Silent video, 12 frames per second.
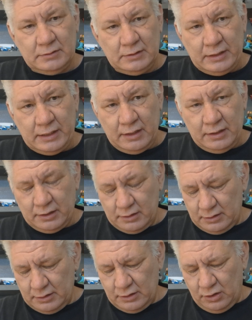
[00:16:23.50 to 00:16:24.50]
Now the
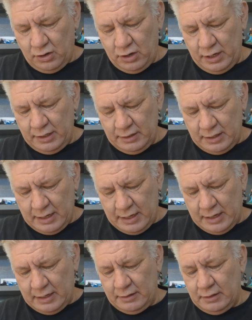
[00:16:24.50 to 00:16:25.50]

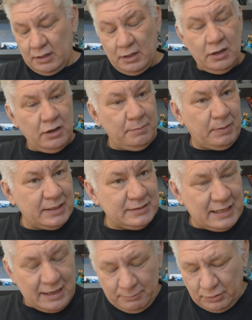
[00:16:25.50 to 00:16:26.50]
guy who plays
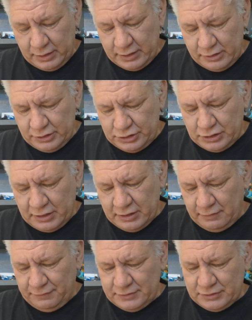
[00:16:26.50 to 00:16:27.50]
the harmonica is showing
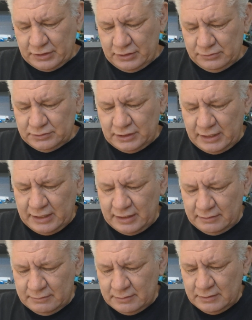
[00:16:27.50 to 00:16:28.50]
off his skills
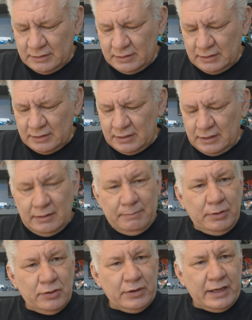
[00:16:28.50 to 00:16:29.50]
here. He
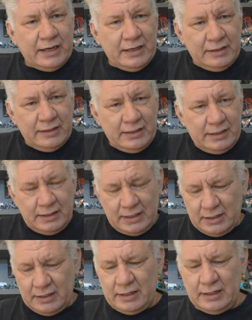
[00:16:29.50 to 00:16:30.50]
pulled out
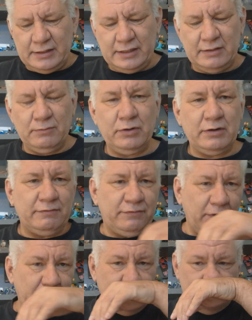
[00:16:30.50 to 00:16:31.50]
a Indian wooden
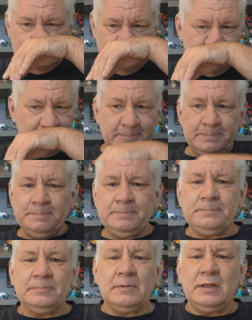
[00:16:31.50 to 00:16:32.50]
flute
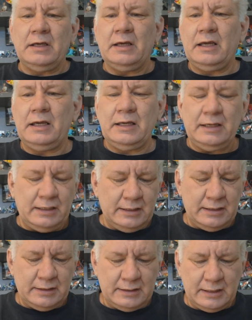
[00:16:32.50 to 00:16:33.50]

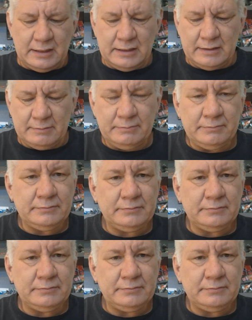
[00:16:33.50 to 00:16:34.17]
and